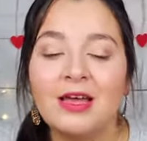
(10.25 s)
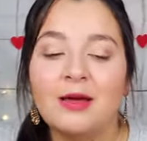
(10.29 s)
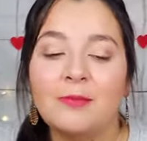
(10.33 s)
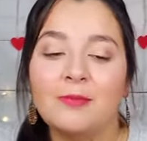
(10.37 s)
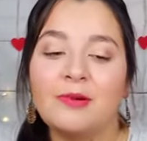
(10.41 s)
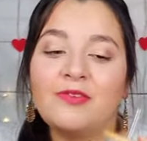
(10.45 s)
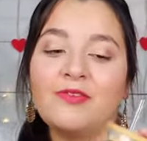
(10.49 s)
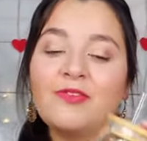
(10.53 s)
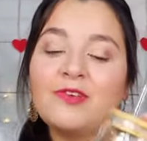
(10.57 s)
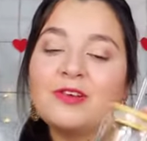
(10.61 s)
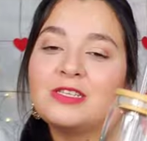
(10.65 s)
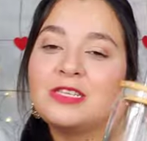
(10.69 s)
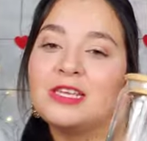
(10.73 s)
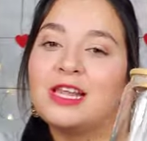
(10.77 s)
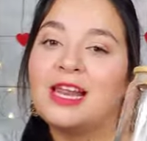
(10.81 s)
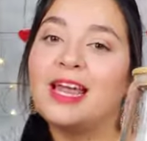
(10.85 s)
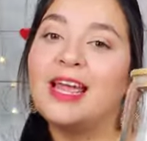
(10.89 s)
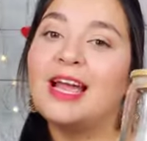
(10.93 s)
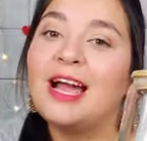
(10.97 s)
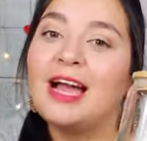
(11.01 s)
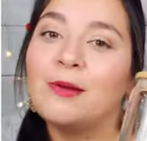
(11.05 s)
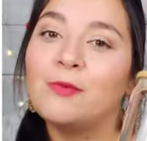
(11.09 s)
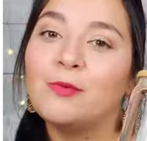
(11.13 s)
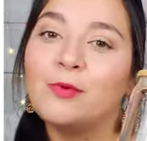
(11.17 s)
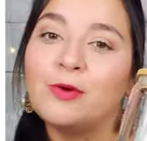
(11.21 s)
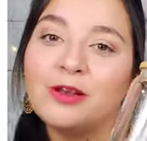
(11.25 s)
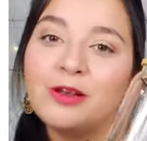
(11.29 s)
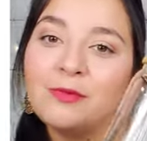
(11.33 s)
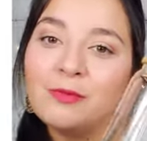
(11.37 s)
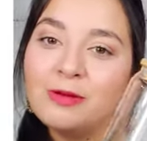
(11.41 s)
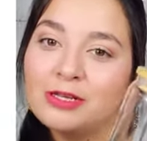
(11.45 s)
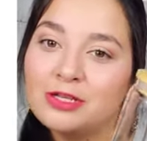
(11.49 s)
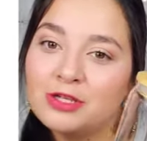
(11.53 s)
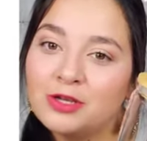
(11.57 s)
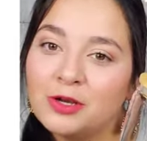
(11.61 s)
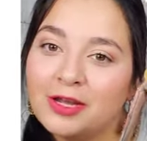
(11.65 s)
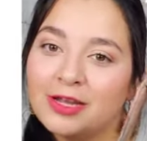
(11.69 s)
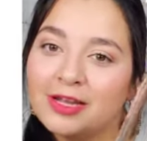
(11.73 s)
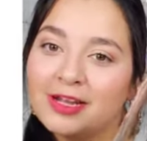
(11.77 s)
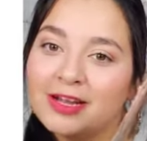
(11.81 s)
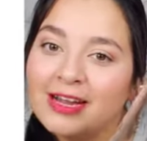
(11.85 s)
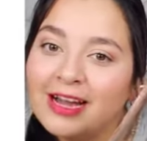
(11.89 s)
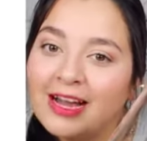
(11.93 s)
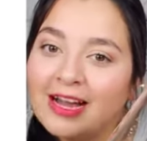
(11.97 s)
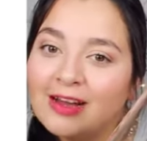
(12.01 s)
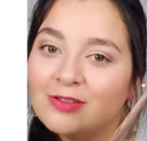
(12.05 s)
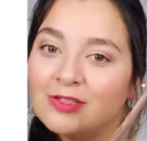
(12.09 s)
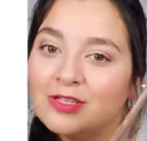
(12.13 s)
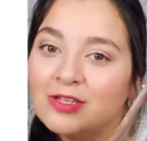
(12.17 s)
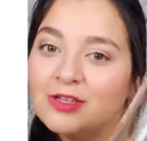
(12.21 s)
But for today, I'm going to be showing you
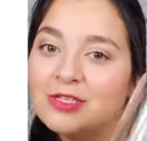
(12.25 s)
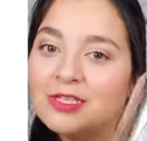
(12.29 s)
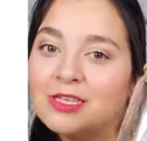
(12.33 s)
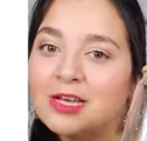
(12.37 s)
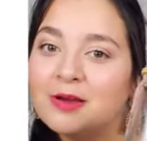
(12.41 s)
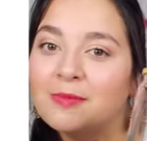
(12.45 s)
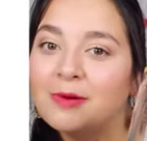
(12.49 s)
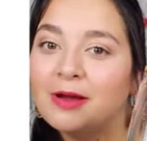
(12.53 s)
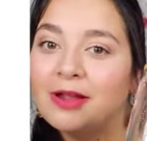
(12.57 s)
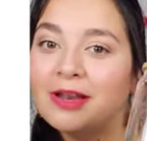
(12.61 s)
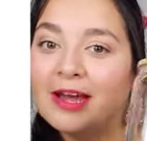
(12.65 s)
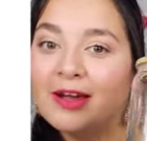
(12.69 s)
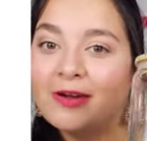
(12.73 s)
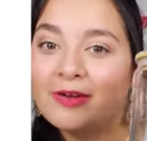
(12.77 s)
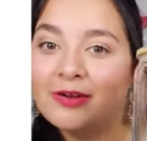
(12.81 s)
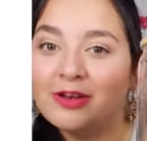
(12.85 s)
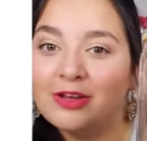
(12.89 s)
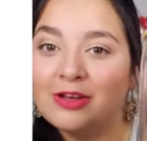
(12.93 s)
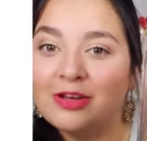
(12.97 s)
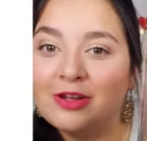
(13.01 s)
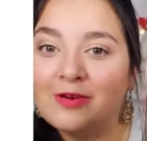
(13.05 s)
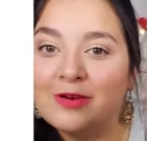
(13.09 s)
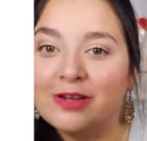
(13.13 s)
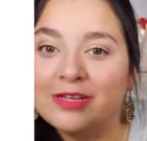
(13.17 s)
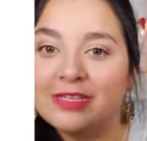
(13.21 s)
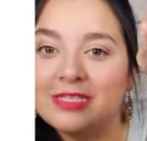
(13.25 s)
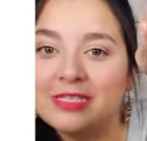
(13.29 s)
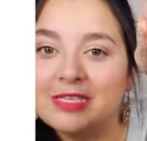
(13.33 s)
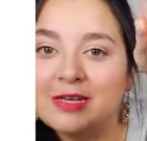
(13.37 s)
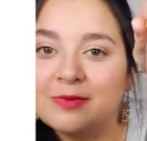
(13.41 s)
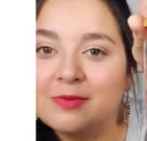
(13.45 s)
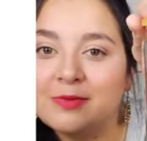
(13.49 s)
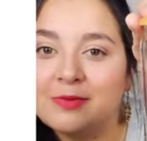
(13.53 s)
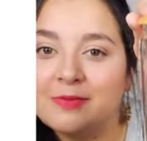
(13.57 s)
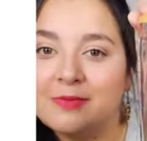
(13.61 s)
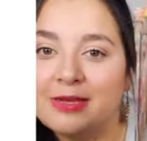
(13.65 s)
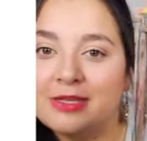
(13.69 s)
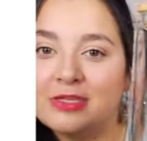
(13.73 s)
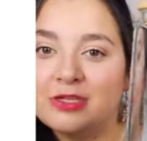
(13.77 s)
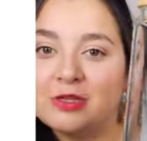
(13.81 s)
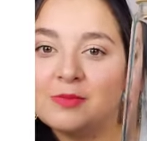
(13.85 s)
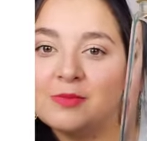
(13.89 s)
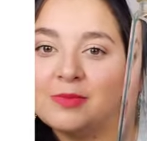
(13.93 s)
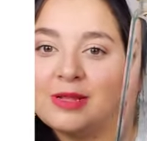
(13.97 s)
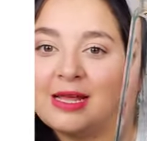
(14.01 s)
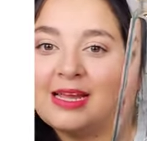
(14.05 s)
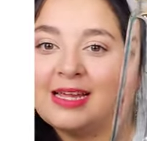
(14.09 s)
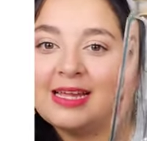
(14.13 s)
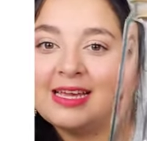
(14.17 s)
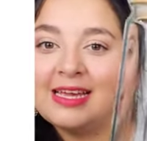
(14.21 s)
how to sub on our newest sublimation
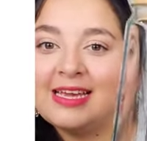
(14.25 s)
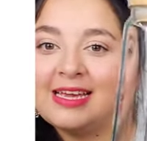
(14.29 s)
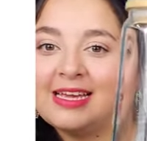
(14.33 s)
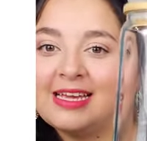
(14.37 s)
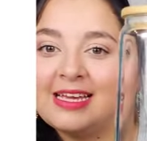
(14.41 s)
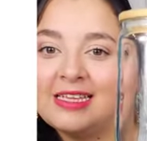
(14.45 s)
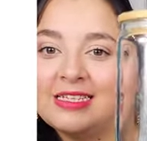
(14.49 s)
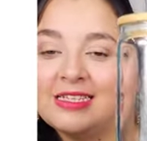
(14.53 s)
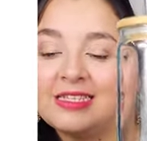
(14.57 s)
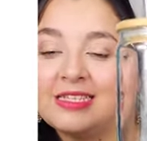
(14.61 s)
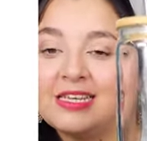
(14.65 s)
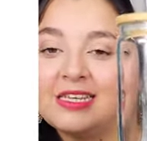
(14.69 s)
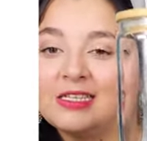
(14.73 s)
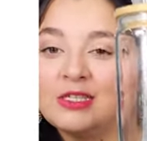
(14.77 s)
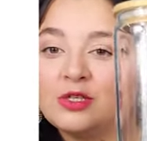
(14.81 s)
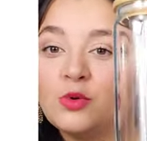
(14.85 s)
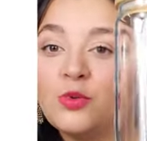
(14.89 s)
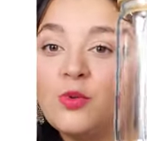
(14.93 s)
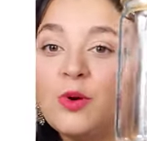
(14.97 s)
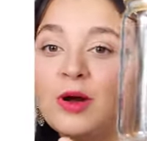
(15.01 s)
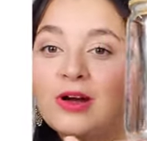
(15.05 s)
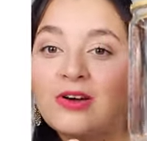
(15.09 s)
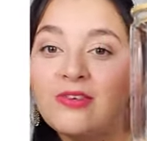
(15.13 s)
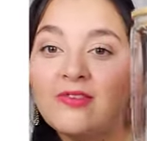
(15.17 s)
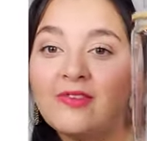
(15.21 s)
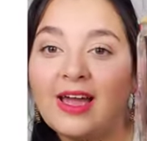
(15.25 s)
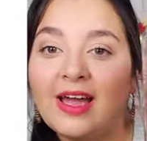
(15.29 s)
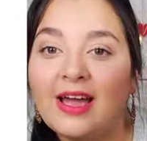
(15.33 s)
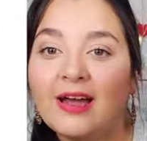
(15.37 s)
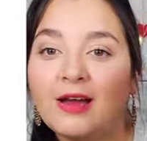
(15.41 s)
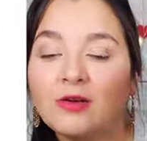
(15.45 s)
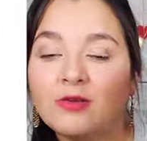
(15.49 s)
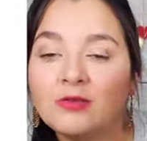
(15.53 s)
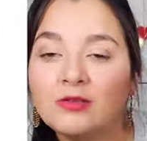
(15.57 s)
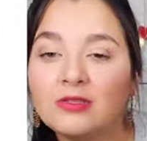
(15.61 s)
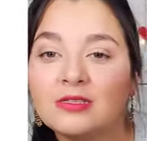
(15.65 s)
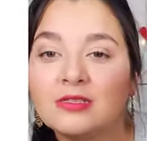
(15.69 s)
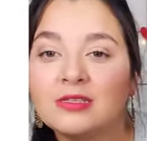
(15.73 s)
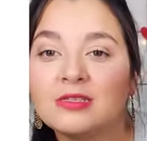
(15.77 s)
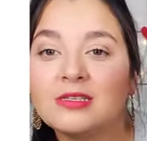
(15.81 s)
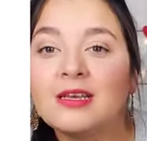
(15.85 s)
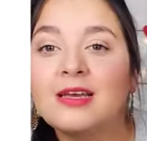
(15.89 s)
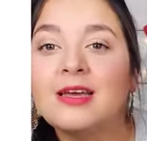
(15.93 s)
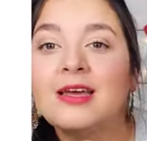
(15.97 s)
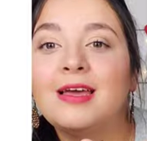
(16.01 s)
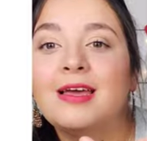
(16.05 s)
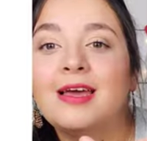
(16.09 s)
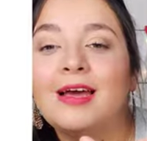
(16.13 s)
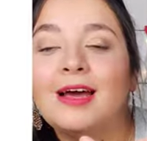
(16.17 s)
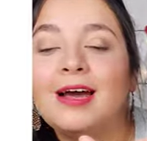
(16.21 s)
blank. It is the 12 ounce
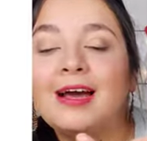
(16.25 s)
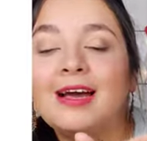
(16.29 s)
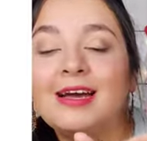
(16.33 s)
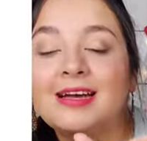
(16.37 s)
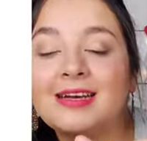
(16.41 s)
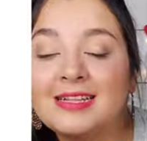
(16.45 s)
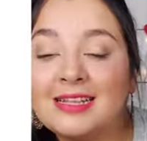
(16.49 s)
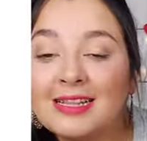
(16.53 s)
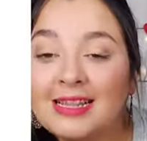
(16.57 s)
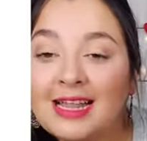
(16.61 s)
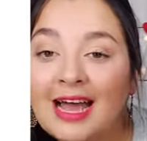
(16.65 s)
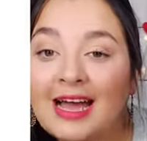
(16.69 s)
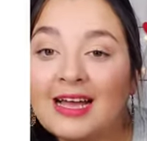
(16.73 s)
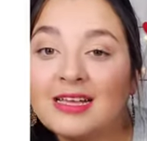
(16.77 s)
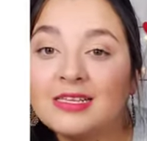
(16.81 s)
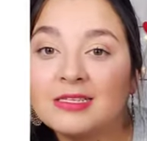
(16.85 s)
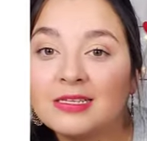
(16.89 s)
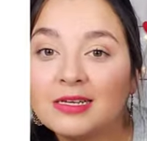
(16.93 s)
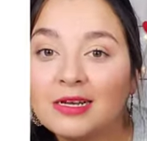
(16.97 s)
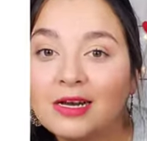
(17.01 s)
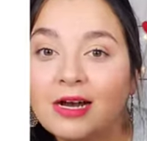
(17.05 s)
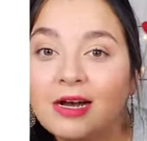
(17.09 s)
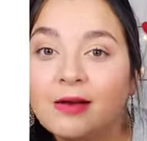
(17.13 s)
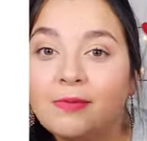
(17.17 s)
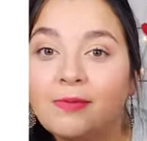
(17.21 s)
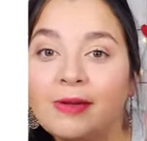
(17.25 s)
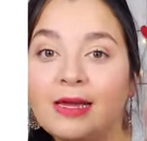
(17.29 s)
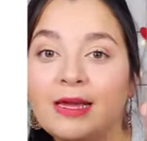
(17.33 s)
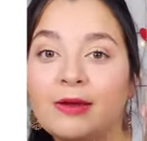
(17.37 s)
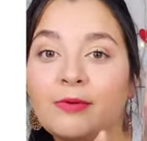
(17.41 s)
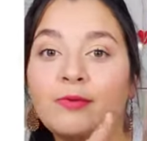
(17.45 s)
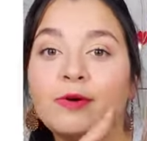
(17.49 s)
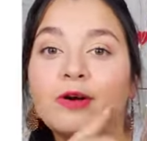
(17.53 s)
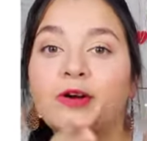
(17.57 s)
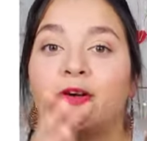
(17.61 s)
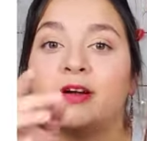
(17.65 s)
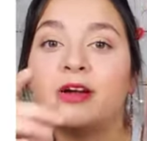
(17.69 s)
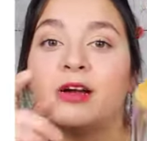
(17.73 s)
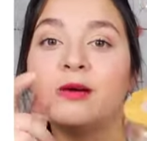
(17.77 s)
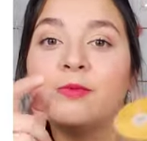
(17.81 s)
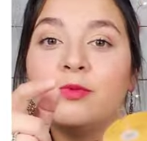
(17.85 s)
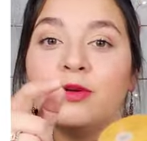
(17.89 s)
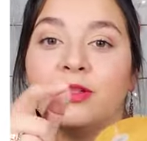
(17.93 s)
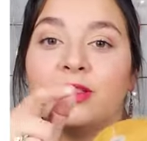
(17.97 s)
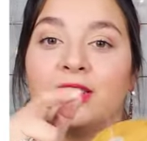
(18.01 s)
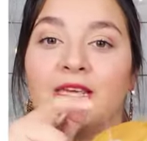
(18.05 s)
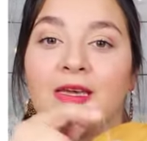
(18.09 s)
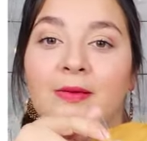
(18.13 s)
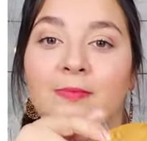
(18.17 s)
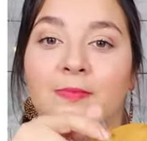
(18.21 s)
uh, glass cup. It will come
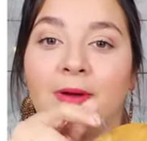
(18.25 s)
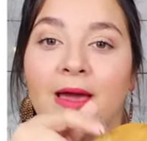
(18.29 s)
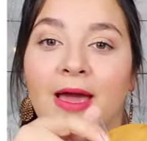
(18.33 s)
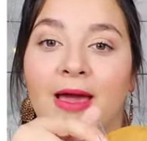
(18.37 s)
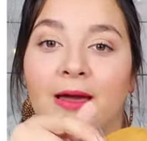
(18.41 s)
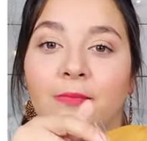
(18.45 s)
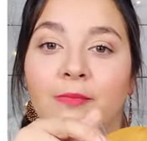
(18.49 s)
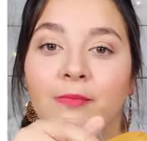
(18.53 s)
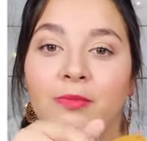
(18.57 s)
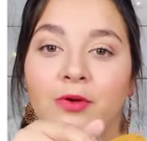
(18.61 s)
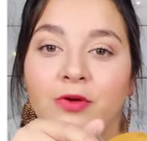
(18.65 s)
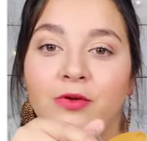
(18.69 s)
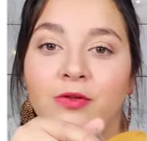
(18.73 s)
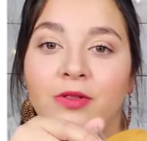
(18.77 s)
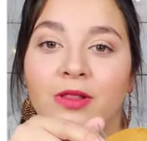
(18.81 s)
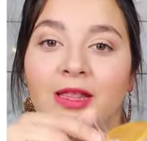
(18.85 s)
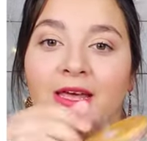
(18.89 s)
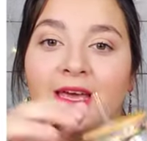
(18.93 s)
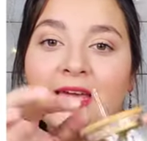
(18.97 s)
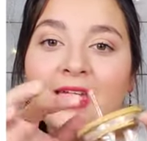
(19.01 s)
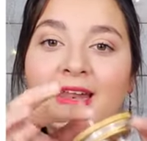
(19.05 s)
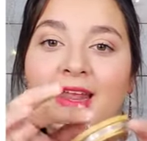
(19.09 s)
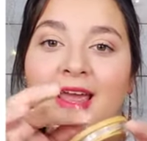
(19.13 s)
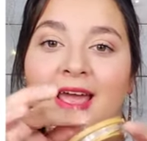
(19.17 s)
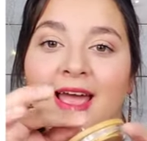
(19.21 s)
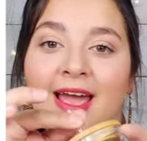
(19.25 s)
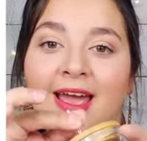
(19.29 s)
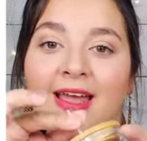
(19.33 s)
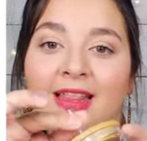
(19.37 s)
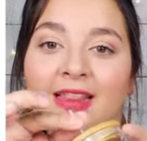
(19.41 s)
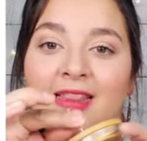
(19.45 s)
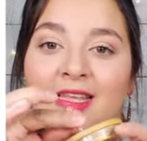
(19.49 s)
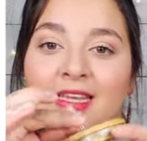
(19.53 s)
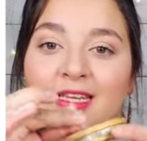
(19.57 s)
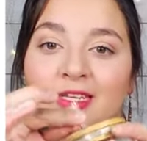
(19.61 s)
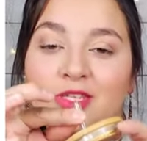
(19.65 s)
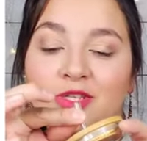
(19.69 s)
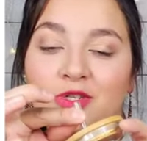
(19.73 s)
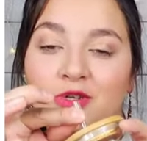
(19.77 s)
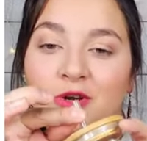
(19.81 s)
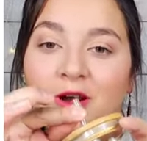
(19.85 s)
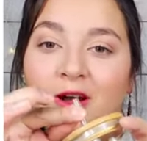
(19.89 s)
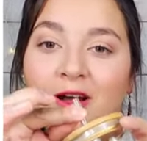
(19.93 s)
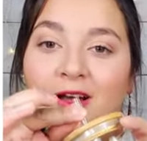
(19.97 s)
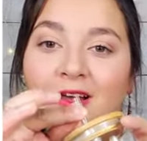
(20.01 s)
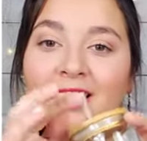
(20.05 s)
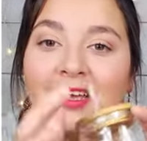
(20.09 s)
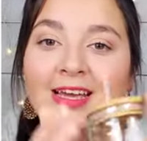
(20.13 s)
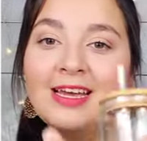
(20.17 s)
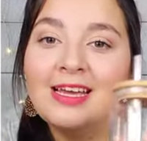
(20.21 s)
with the bamboo lid and the
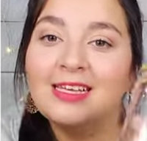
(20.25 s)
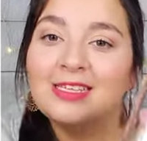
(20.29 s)
straw.